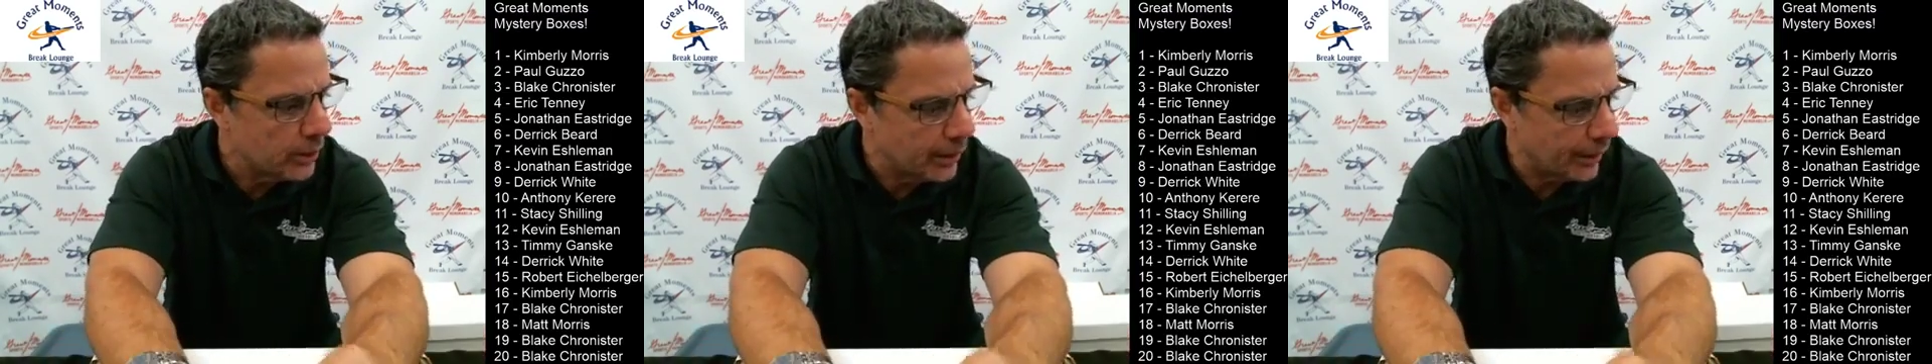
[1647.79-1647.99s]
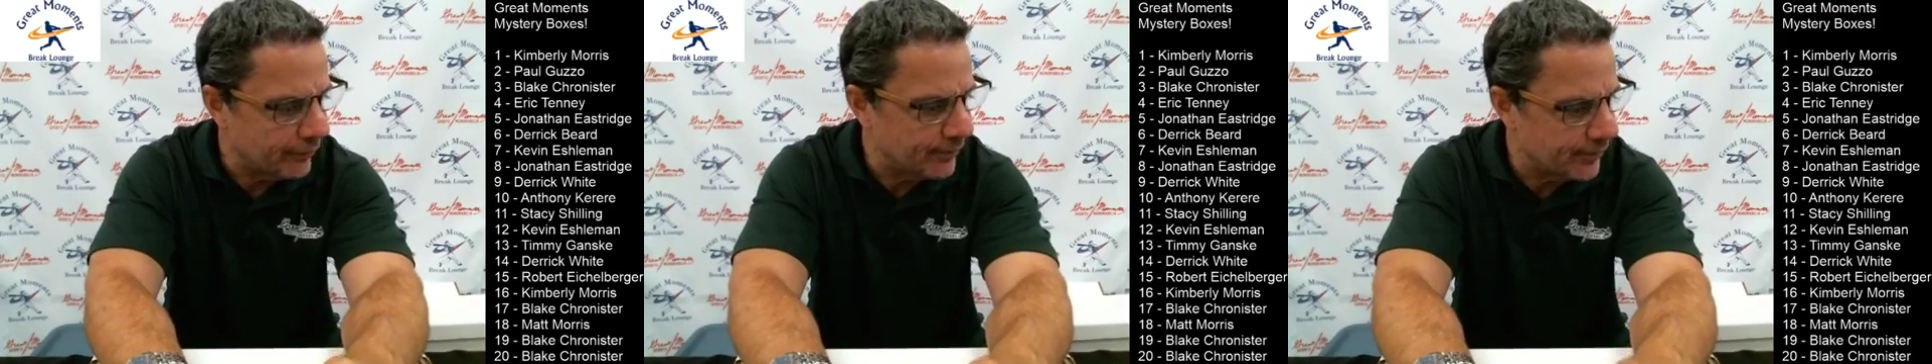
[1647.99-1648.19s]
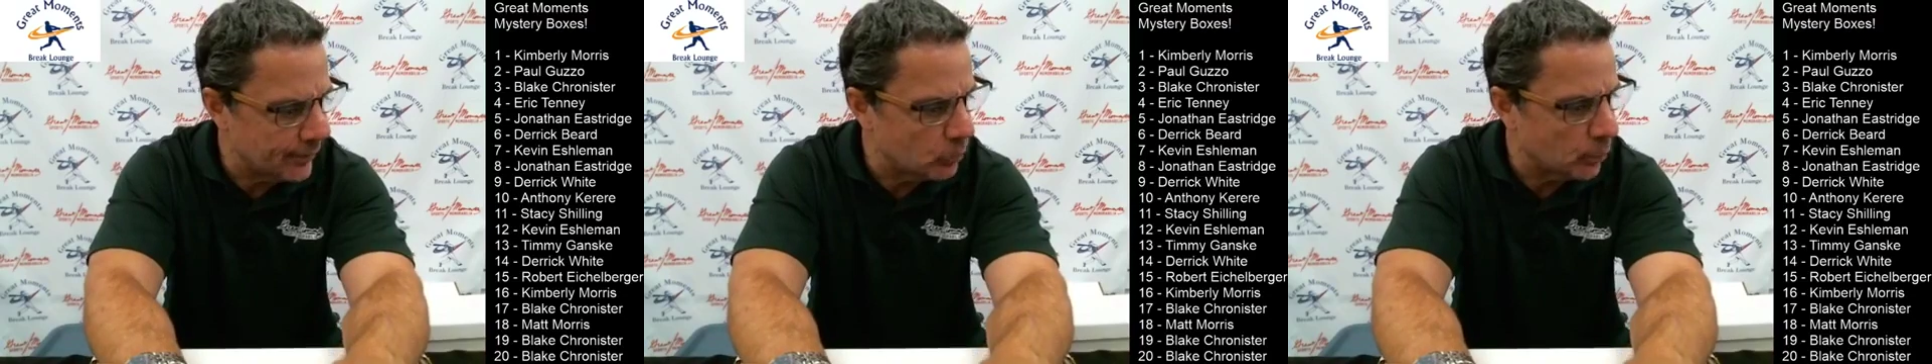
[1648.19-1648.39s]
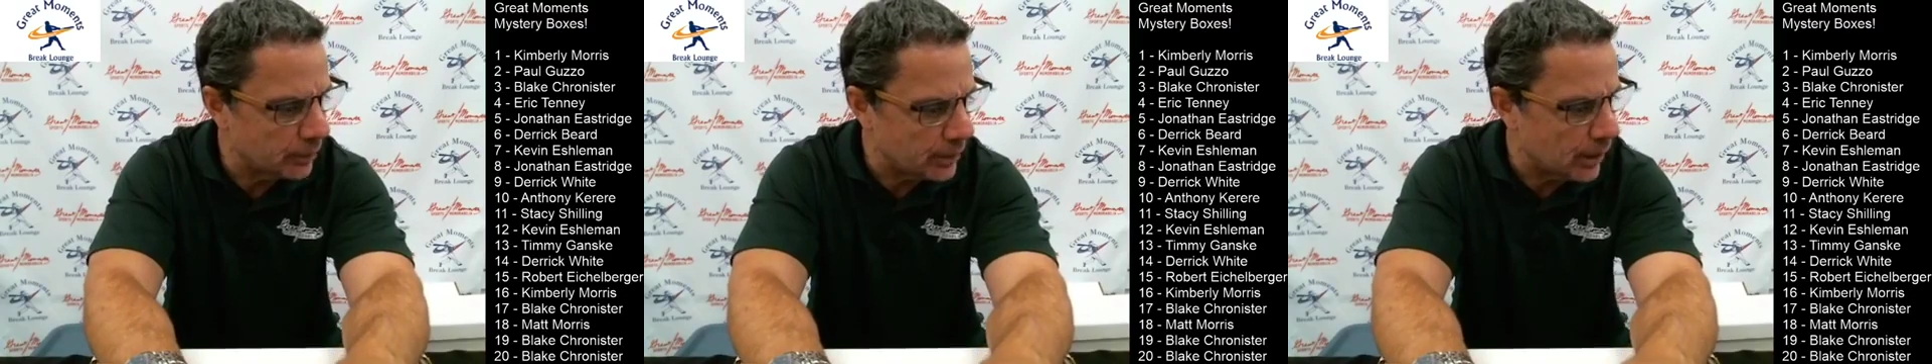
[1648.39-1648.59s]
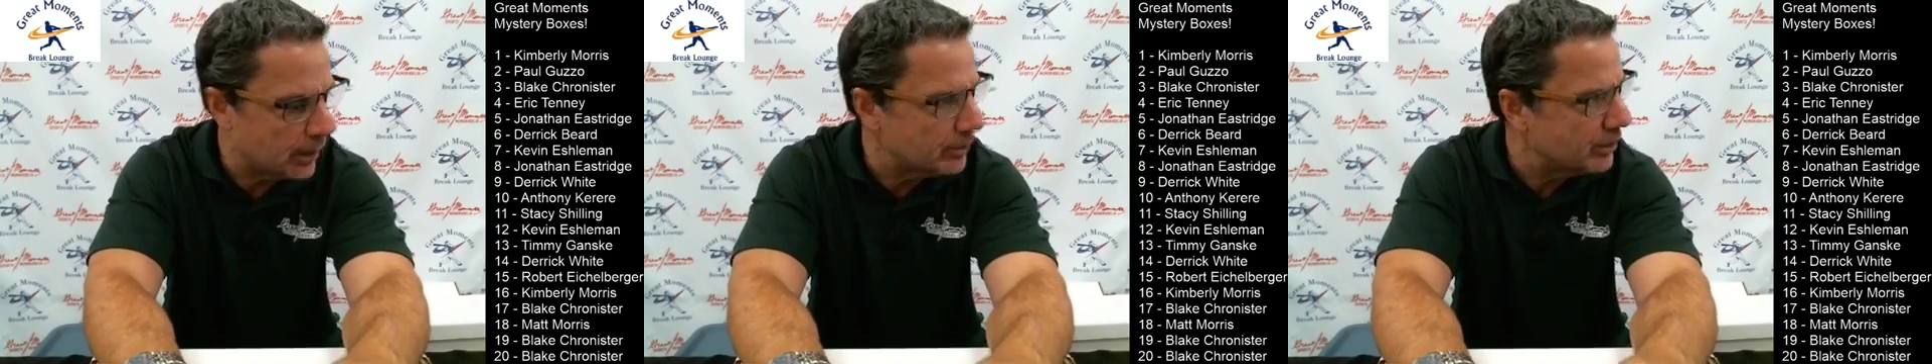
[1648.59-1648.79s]
and see what
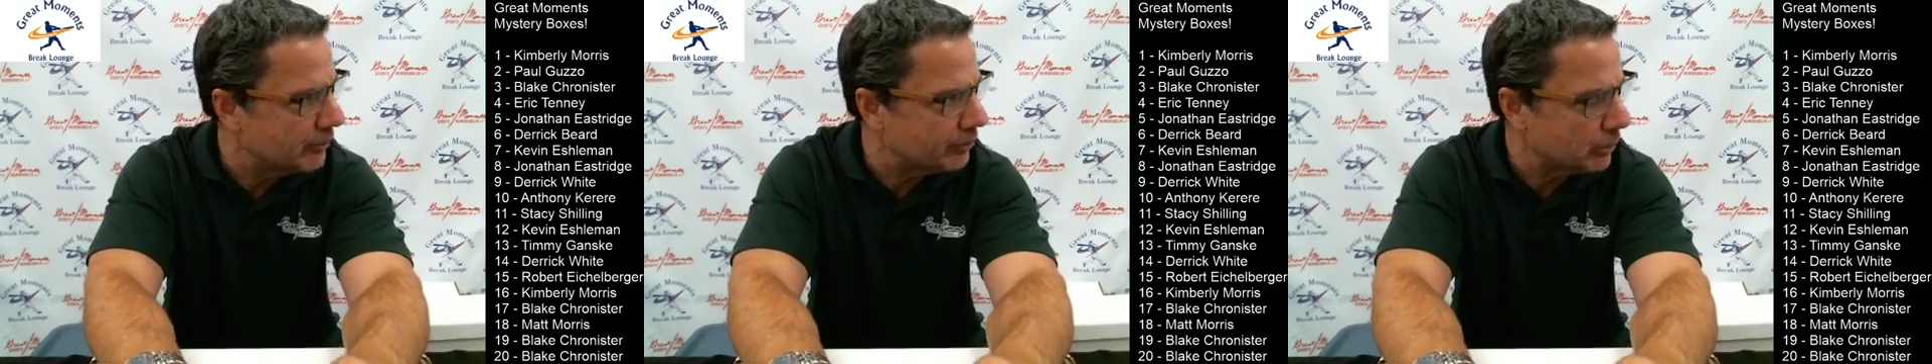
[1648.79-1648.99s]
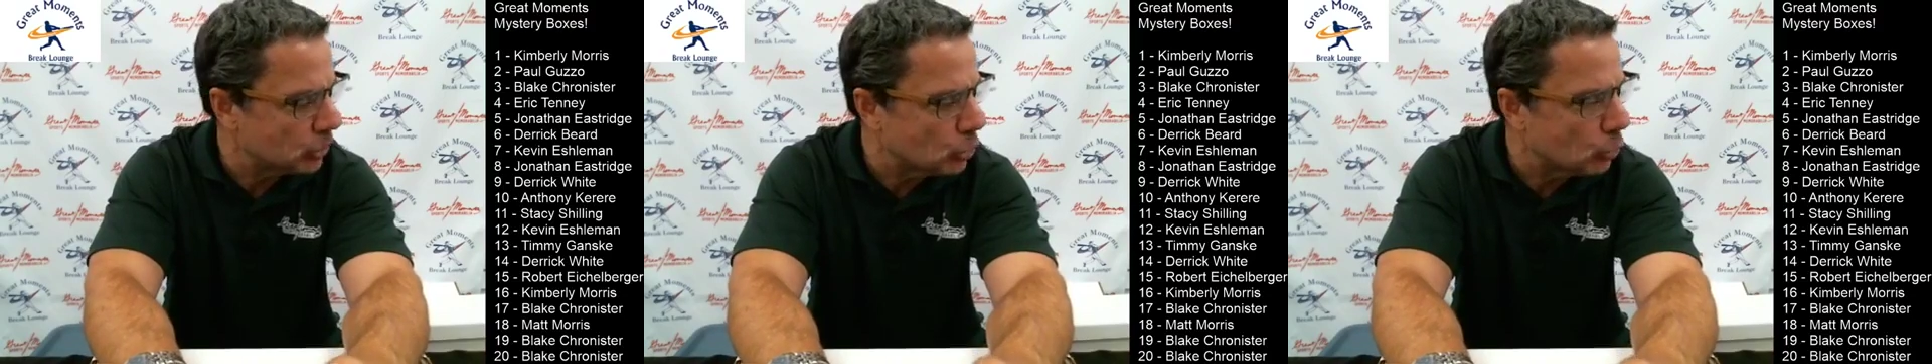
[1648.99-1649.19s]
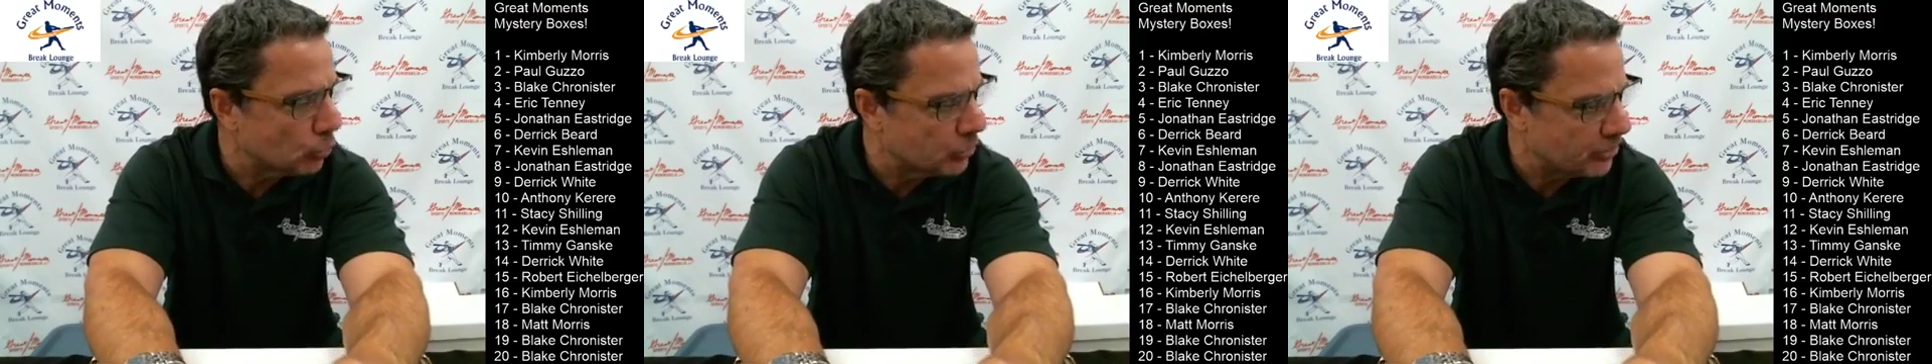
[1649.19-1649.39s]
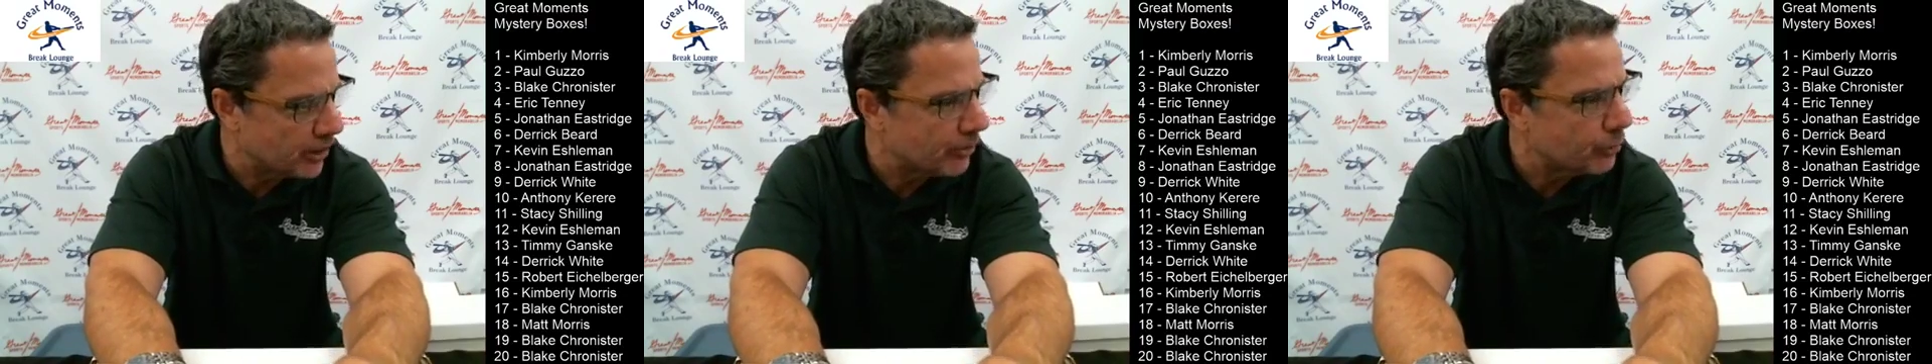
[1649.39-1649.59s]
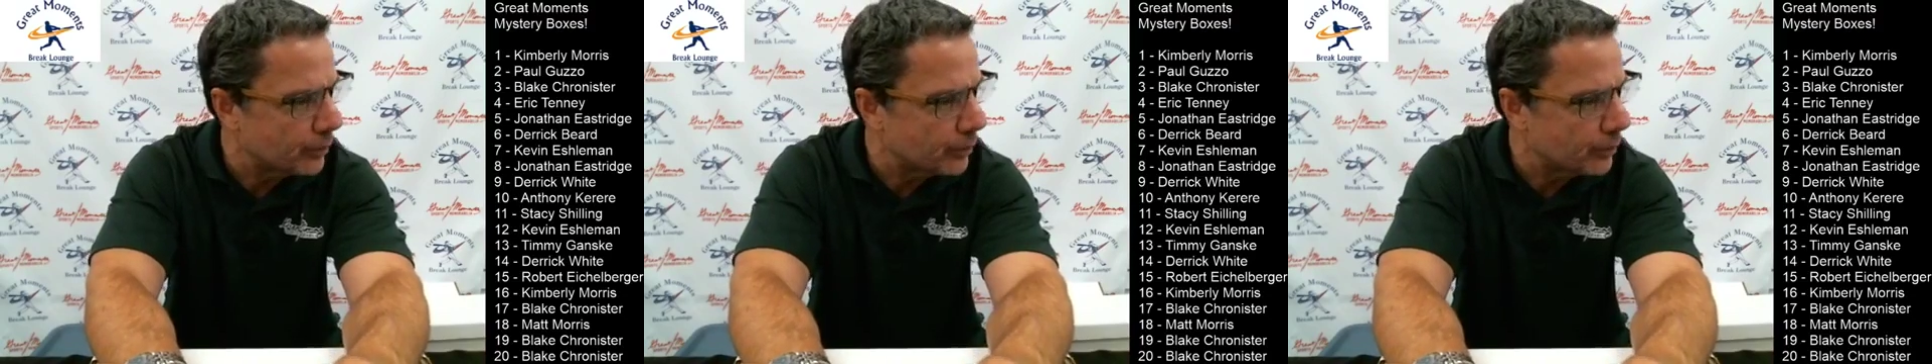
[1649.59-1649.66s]
kind of different cool stuff